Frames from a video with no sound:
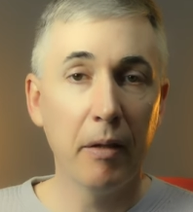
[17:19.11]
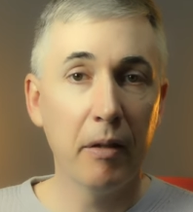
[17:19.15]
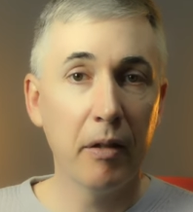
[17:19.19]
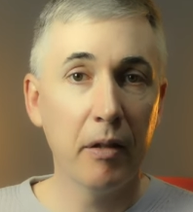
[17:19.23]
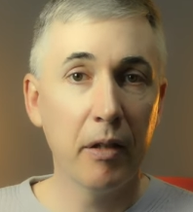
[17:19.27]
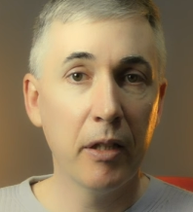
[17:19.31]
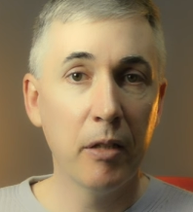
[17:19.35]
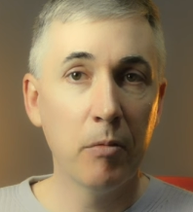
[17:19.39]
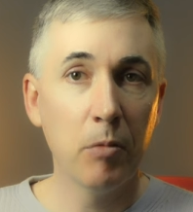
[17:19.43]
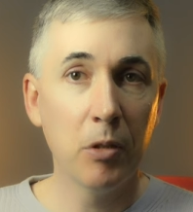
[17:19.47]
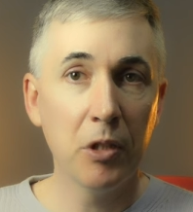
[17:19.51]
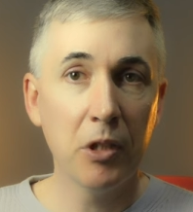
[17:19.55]

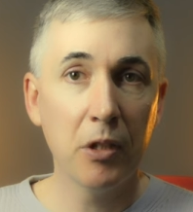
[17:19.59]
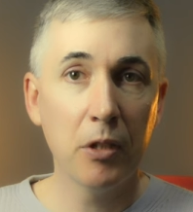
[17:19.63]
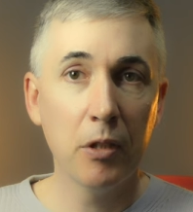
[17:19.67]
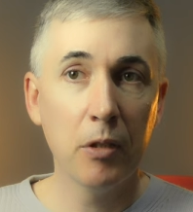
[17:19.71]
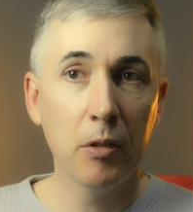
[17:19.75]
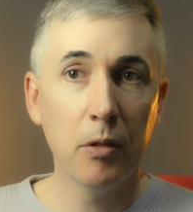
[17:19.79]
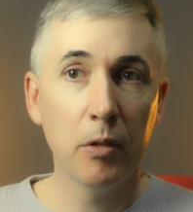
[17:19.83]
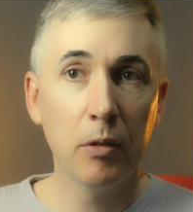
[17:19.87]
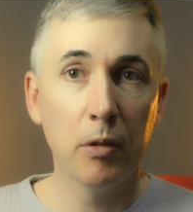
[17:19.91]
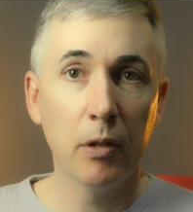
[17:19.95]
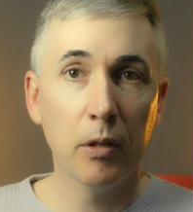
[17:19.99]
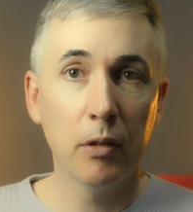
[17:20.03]
He wants
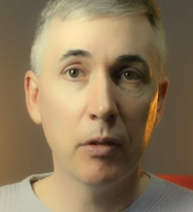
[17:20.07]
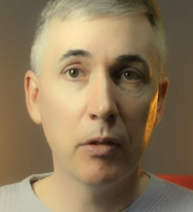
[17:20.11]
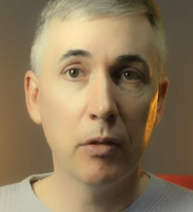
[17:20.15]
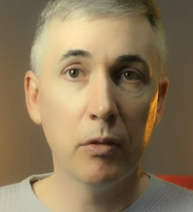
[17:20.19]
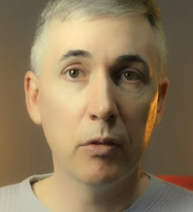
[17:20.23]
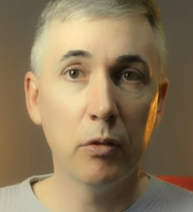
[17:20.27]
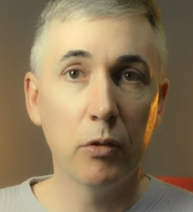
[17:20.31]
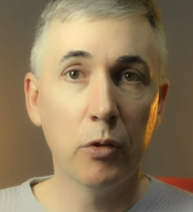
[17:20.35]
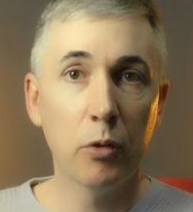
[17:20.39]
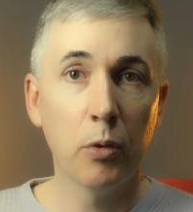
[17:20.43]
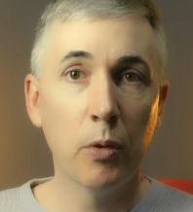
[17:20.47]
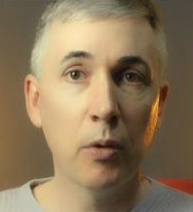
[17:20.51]
to
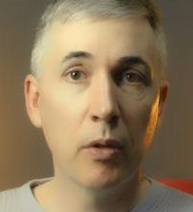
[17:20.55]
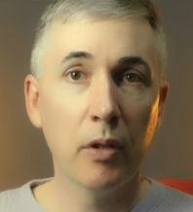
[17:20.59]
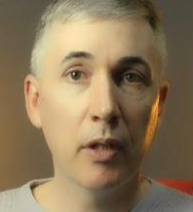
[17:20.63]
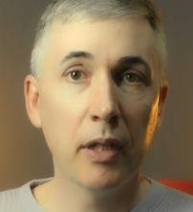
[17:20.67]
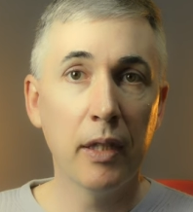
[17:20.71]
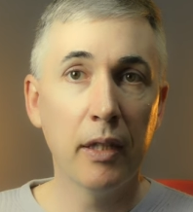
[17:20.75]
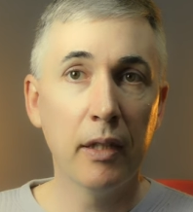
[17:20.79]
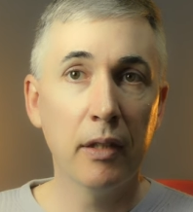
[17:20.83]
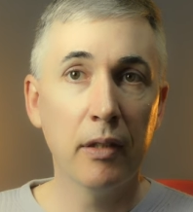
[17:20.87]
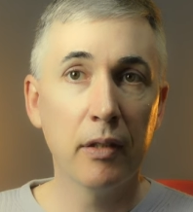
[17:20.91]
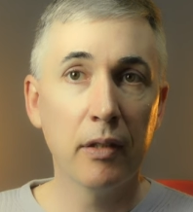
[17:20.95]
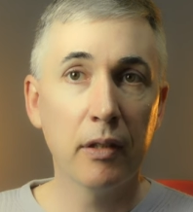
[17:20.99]
do
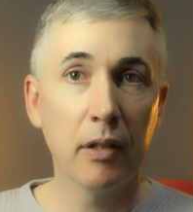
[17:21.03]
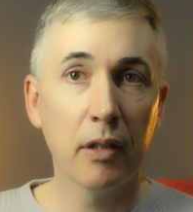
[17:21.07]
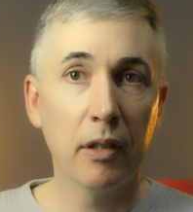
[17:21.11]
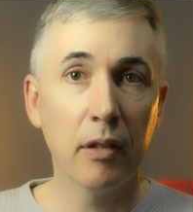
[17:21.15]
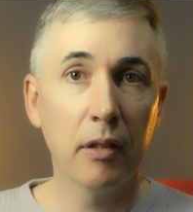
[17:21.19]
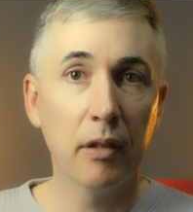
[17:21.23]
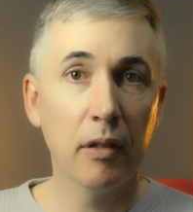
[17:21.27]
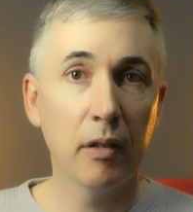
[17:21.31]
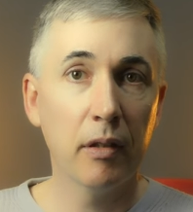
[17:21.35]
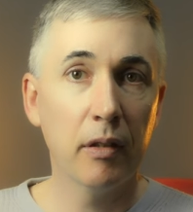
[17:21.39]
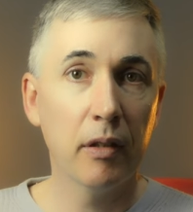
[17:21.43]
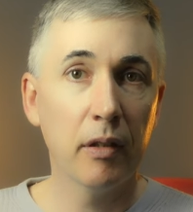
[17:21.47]
things
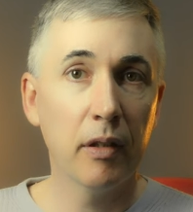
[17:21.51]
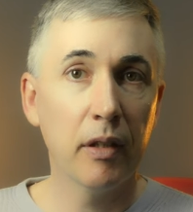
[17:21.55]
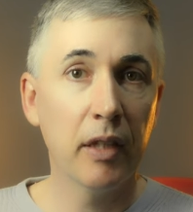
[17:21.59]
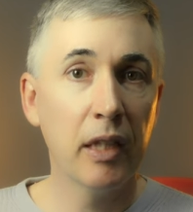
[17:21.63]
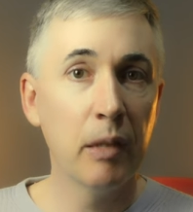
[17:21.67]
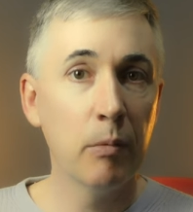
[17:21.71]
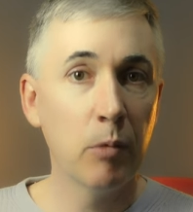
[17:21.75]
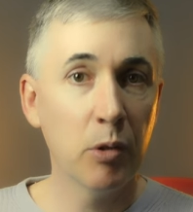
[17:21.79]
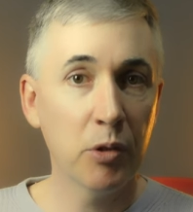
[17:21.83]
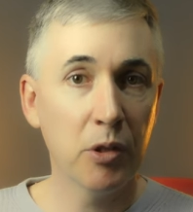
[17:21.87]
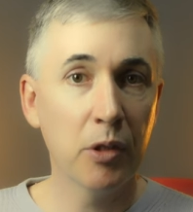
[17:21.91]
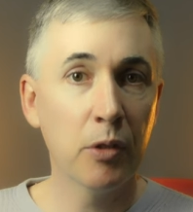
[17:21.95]

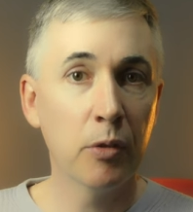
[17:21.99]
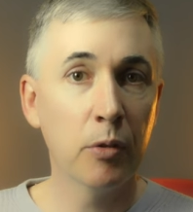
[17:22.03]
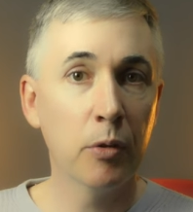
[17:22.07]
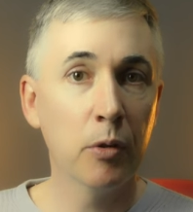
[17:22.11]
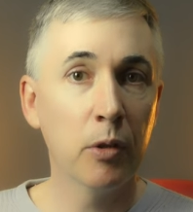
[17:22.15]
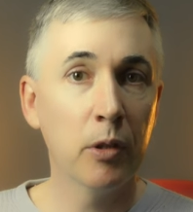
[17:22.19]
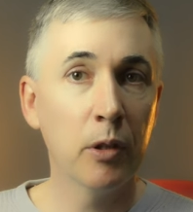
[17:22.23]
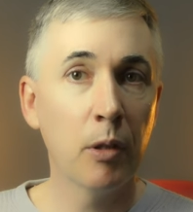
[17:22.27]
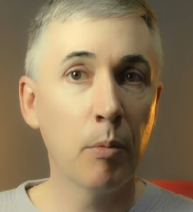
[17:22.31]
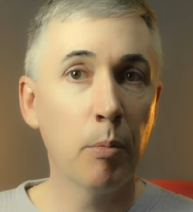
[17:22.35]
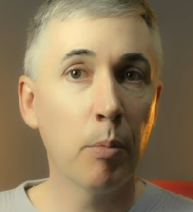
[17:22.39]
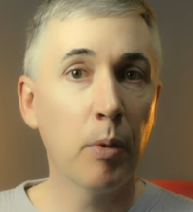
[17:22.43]
he wants to do,
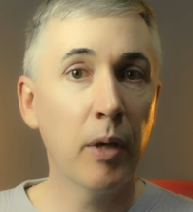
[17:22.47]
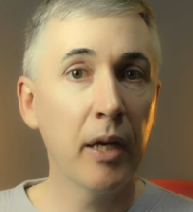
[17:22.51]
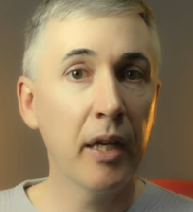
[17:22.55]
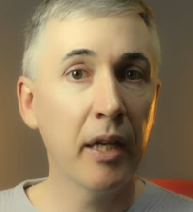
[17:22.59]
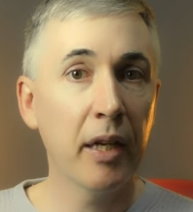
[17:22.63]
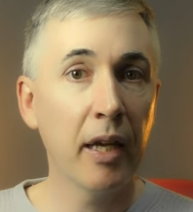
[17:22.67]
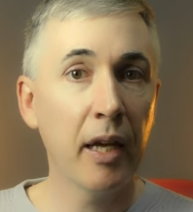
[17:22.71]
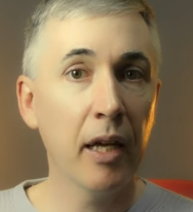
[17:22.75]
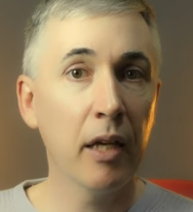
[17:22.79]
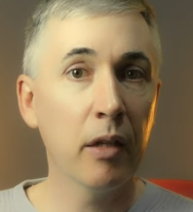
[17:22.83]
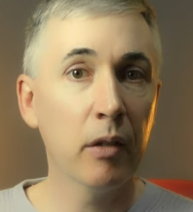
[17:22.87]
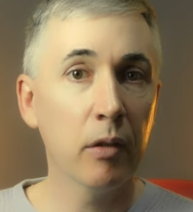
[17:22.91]
you know,
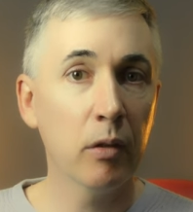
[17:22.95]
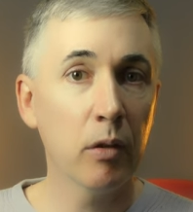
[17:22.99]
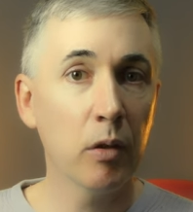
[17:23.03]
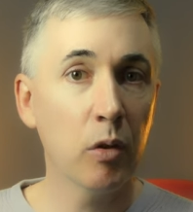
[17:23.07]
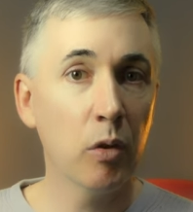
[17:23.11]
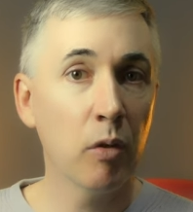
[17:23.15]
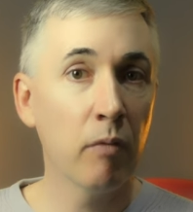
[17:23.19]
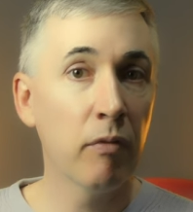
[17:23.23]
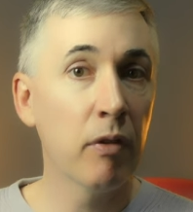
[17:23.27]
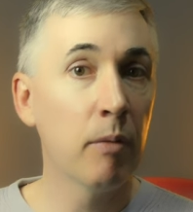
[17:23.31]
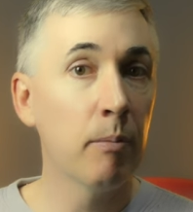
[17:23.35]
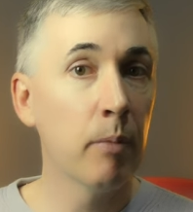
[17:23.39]
break out
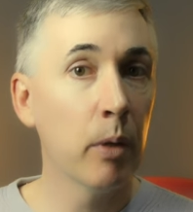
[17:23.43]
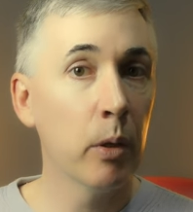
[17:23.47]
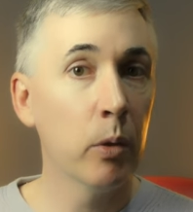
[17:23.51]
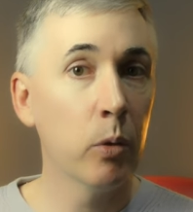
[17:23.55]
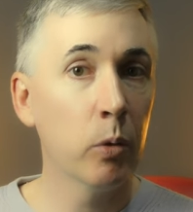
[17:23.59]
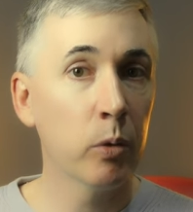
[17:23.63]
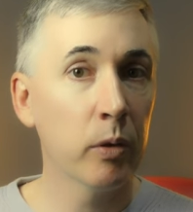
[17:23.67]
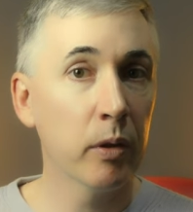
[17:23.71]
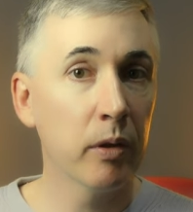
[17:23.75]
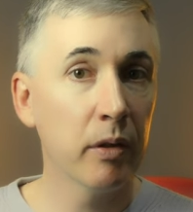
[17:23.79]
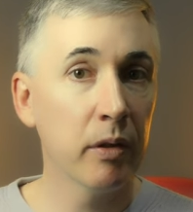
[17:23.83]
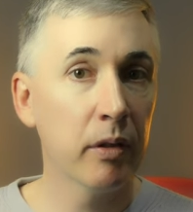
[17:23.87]
of the
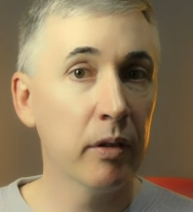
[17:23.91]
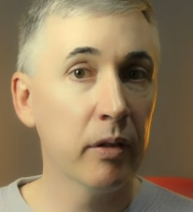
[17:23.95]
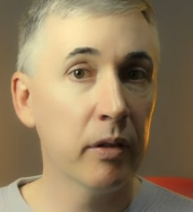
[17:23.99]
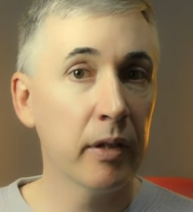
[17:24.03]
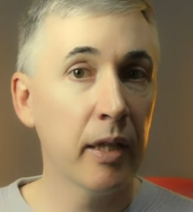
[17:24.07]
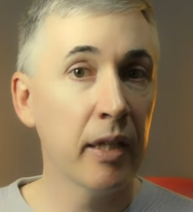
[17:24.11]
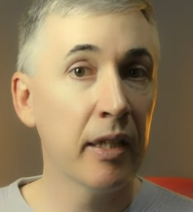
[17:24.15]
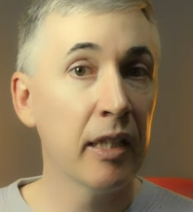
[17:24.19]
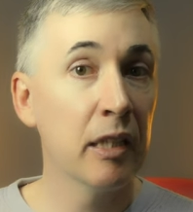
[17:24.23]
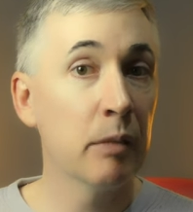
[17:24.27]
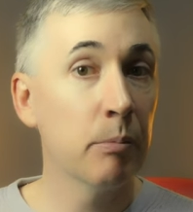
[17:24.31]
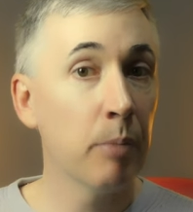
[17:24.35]
mold
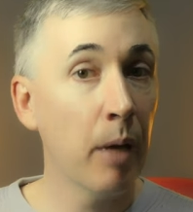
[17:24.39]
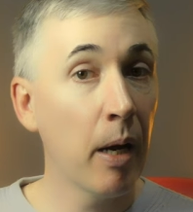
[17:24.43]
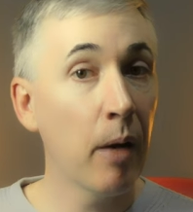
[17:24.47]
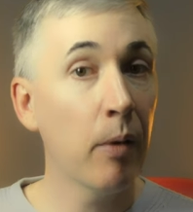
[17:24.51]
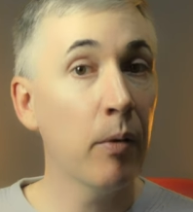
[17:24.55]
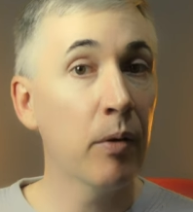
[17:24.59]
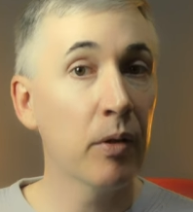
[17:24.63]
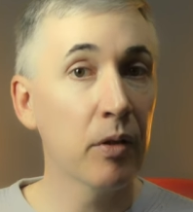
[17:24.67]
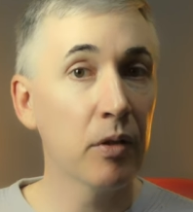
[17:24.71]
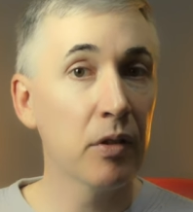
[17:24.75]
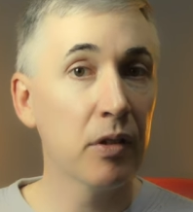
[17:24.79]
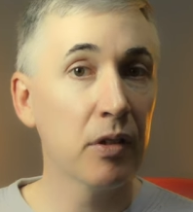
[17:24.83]
that his
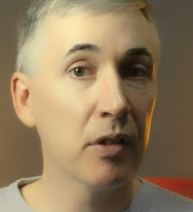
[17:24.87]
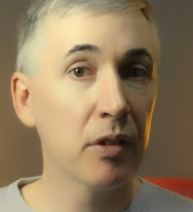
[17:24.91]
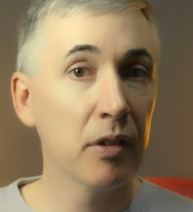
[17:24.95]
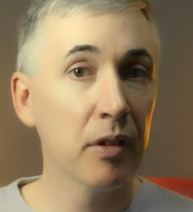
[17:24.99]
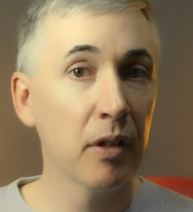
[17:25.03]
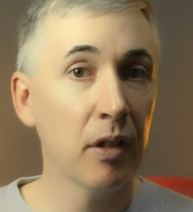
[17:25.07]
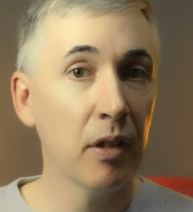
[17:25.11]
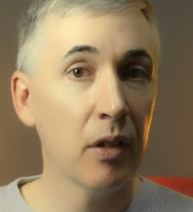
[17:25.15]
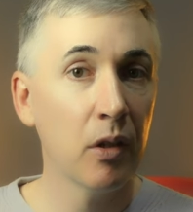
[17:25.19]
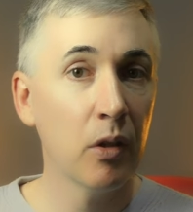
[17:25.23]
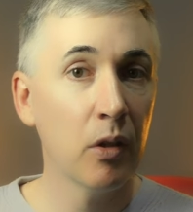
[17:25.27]
parents